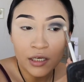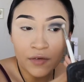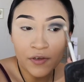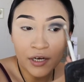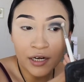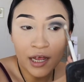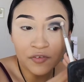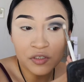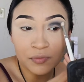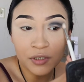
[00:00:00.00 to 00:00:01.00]
if you're gonna
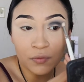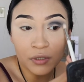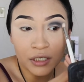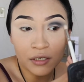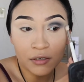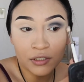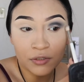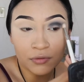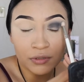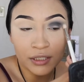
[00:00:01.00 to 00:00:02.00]
have somebody working on
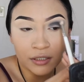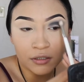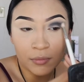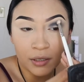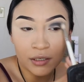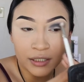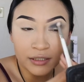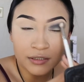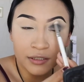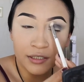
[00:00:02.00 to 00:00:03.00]
you, like, come on,
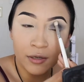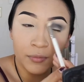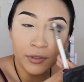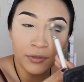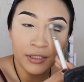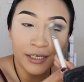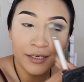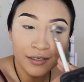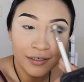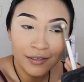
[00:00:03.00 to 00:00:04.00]
like, sit down, bro. Like,